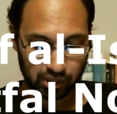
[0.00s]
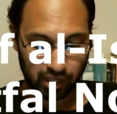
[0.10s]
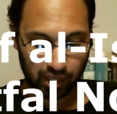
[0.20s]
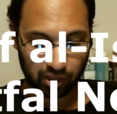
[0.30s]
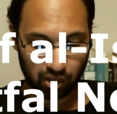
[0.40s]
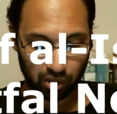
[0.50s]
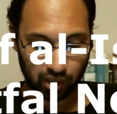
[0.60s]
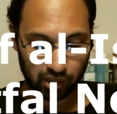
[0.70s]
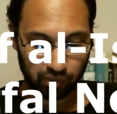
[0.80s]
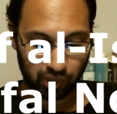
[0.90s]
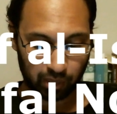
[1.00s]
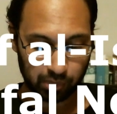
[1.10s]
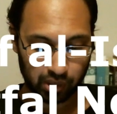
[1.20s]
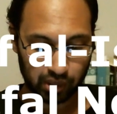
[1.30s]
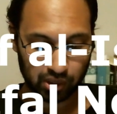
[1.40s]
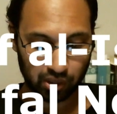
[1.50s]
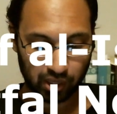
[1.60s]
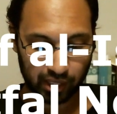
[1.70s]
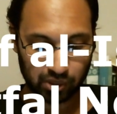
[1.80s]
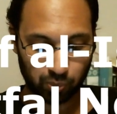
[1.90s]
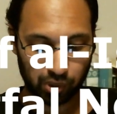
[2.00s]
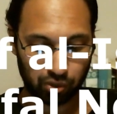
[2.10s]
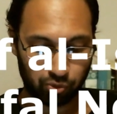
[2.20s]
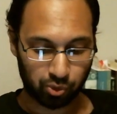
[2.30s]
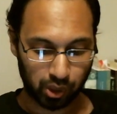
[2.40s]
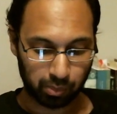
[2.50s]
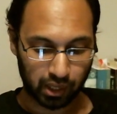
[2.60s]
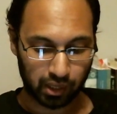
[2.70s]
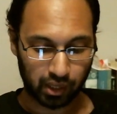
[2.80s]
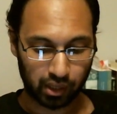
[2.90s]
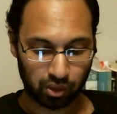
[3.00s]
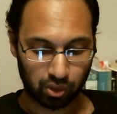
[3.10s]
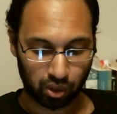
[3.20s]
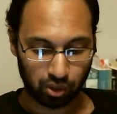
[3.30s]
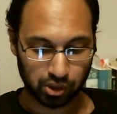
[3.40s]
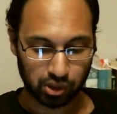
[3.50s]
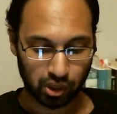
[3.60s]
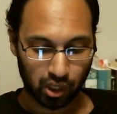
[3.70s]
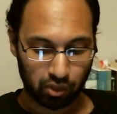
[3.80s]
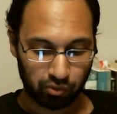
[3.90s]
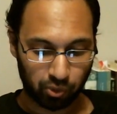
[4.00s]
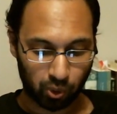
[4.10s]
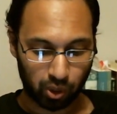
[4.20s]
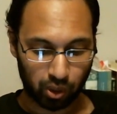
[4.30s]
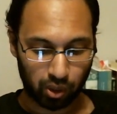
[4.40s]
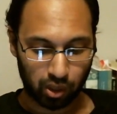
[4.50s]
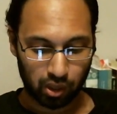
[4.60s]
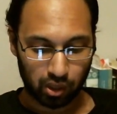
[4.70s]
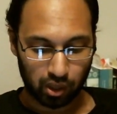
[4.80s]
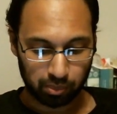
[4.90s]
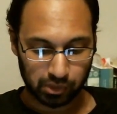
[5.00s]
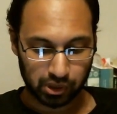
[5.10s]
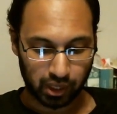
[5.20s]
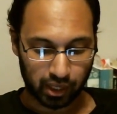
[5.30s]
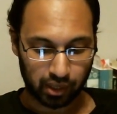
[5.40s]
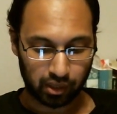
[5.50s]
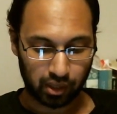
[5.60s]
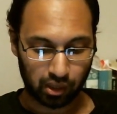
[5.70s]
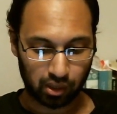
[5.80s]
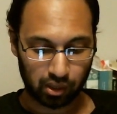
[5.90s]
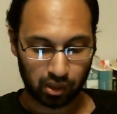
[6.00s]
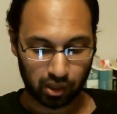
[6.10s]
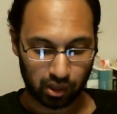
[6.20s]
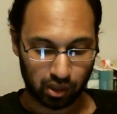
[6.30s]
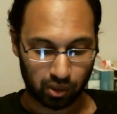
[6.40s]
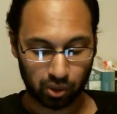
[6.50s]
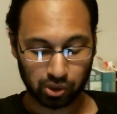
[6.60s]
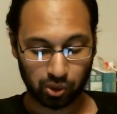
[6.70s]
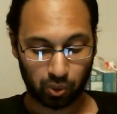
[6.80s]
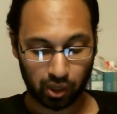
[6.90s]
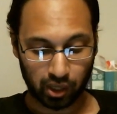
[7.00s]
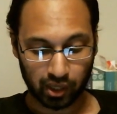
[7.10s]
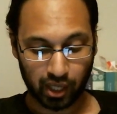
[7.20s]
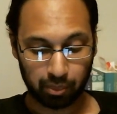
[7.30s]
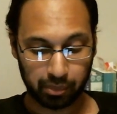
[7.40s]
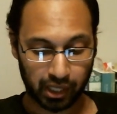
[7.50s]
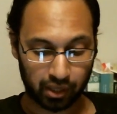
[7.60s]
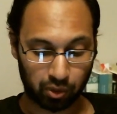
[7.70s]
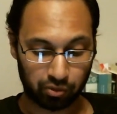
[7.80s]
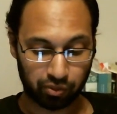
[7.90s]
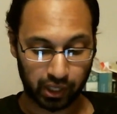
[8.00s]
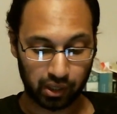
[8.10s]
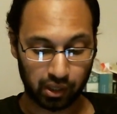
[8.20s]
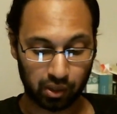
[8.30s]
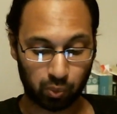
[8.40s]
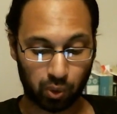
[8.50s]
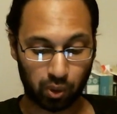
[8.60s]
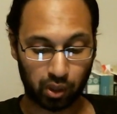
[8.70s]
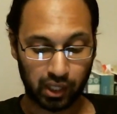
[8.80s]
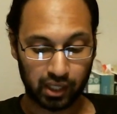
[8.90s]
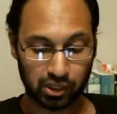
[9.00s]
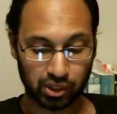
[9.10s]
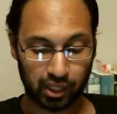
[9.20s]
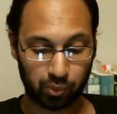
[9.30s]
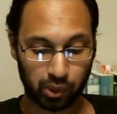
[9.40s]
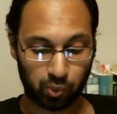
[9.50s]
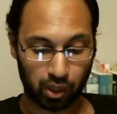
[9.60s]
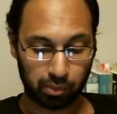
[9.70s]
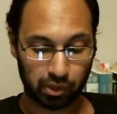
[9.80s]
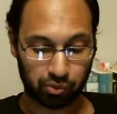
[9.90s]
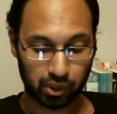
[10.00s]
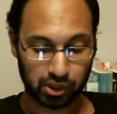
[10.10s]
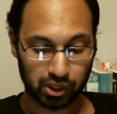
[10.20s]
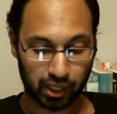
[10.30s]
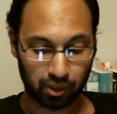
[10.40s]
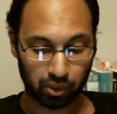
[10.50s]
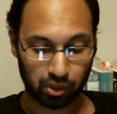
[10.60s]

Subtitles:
that the collective obligation lies with the free men and adults for jihad, and also combat or fighting in war is not a requirement for the child.